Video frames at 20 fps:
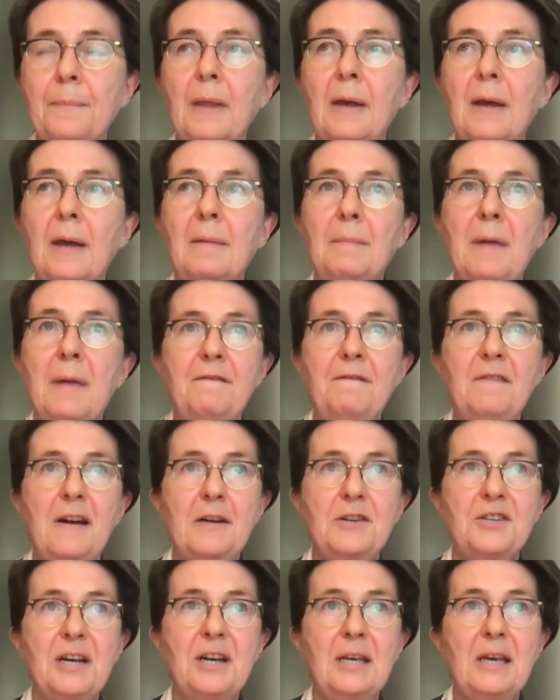received
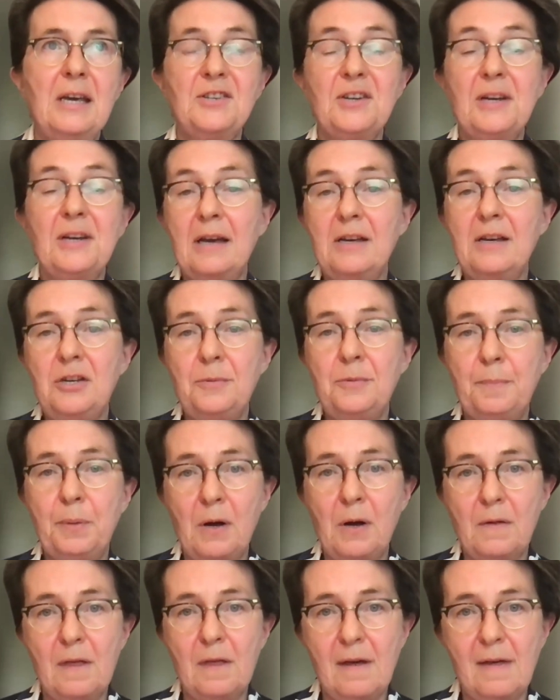many such
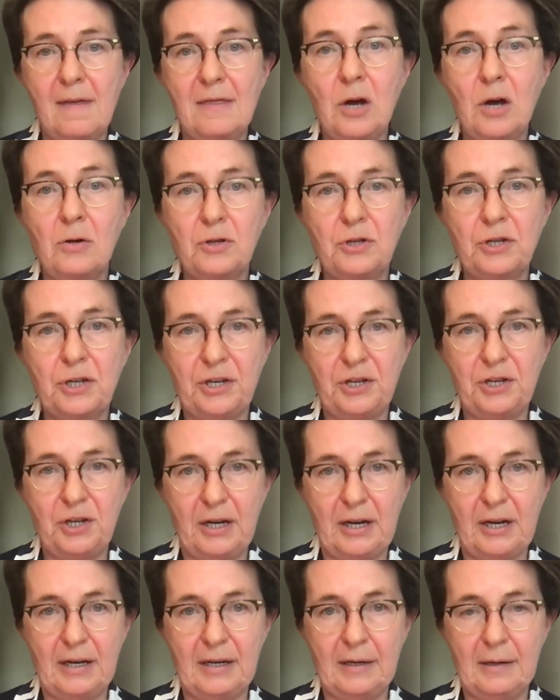letters, but a
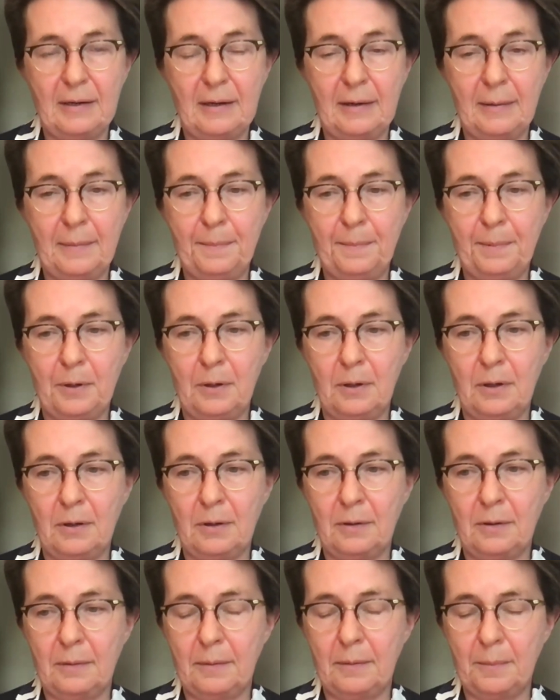couple did.
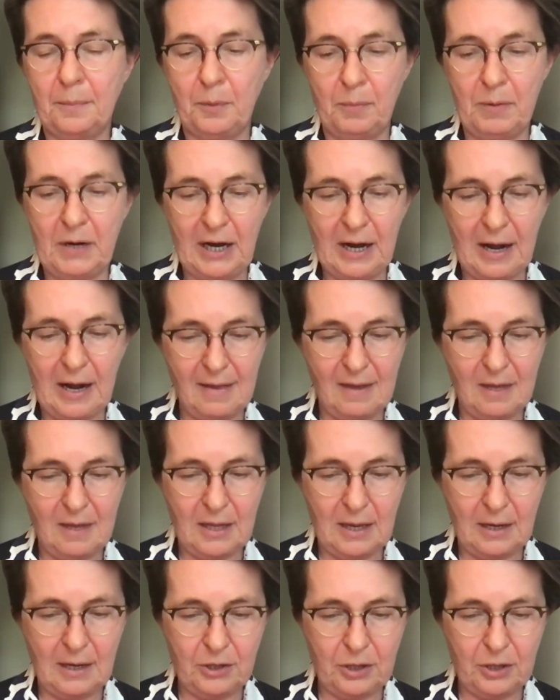
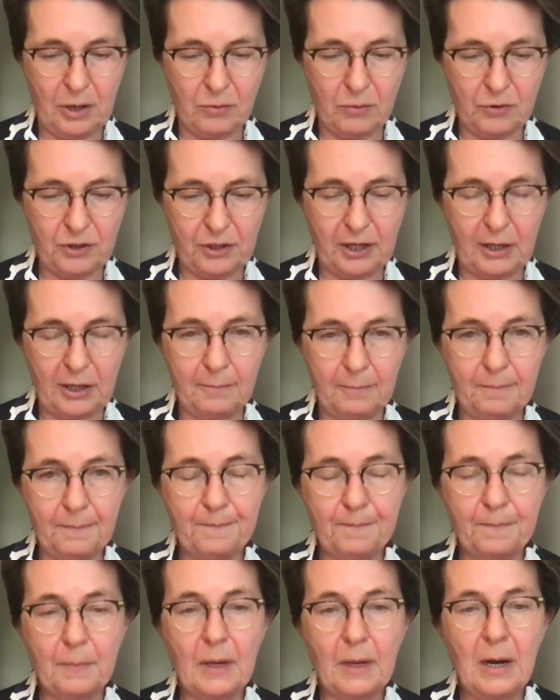And I think there
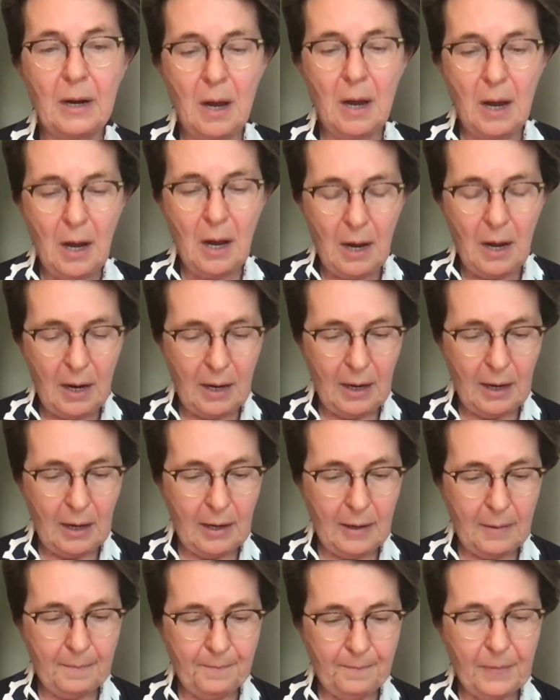is a process
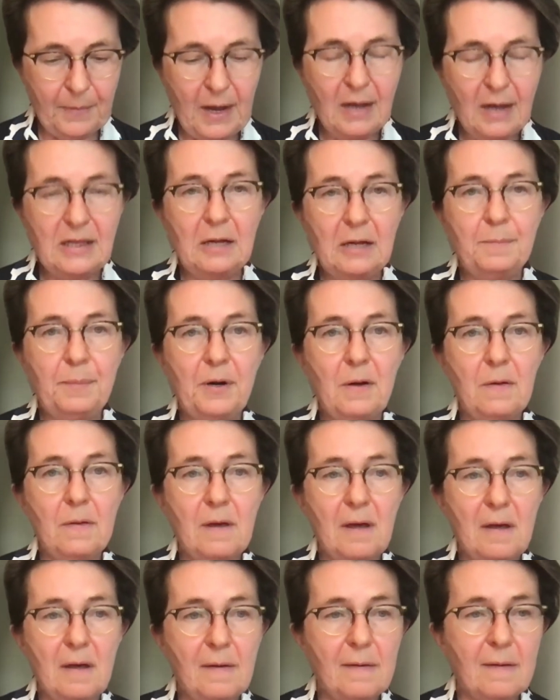going on
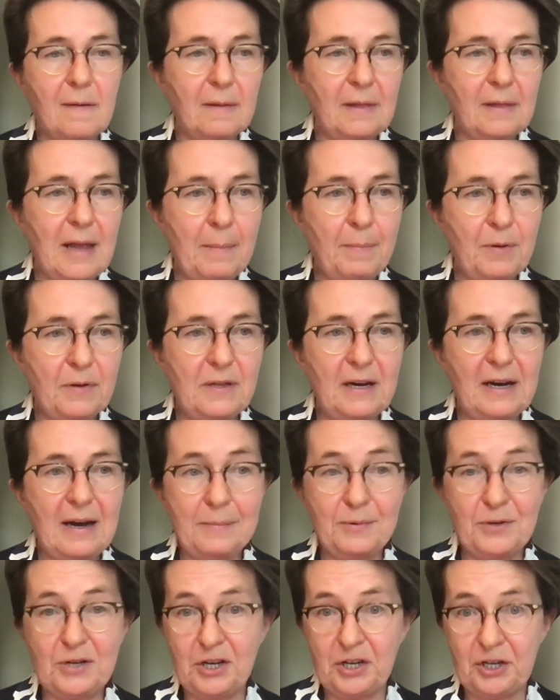after the
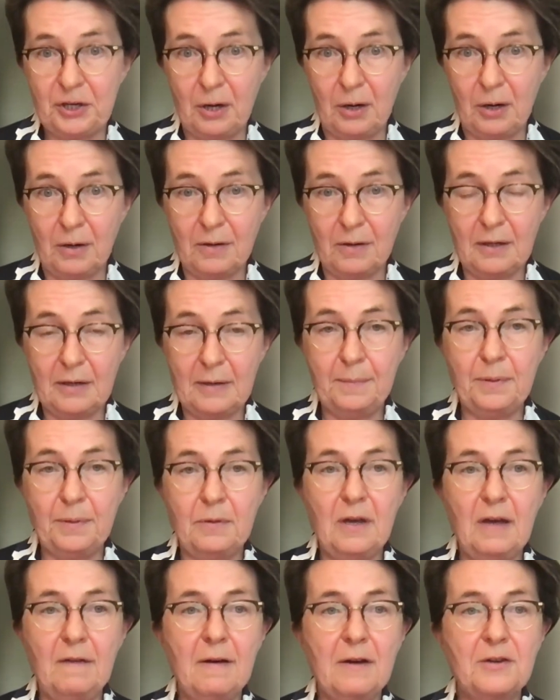publication of this book.
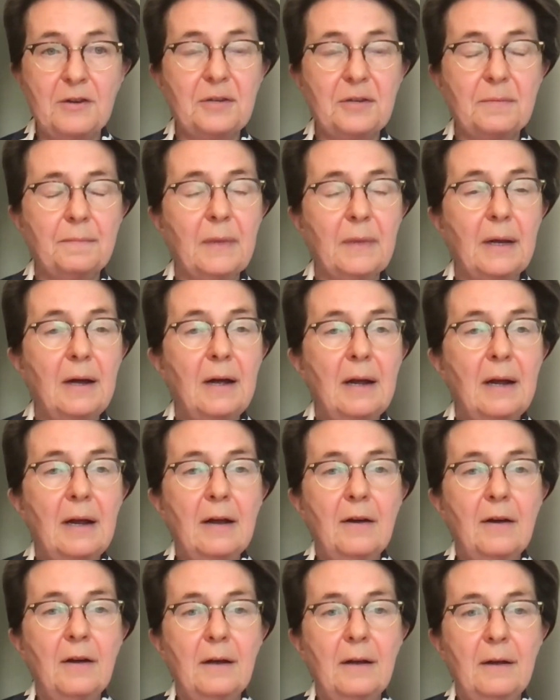And
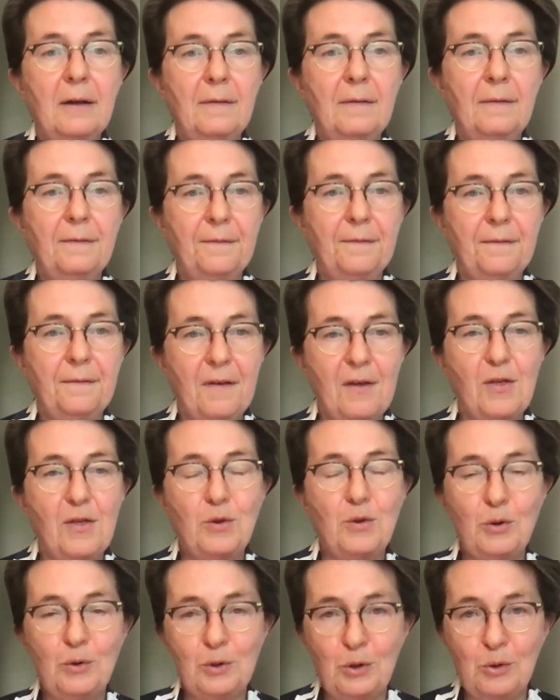this process is
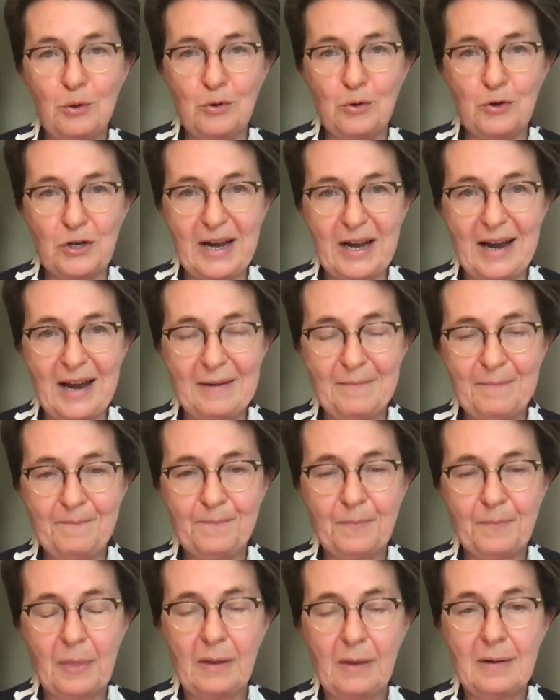facing some
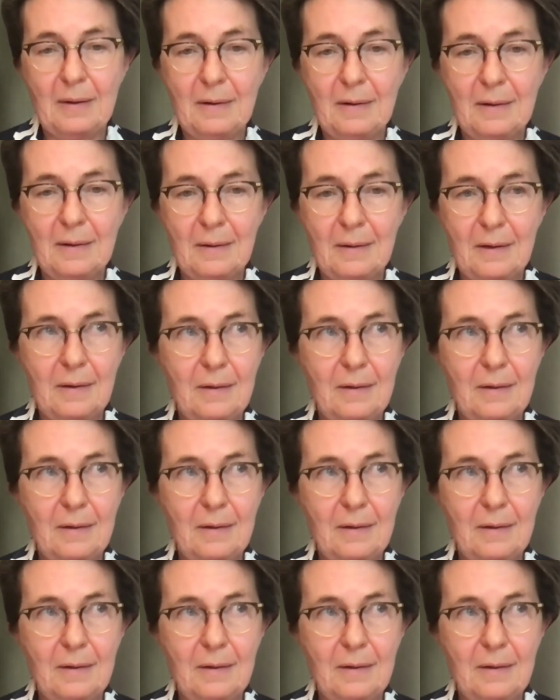obstacles.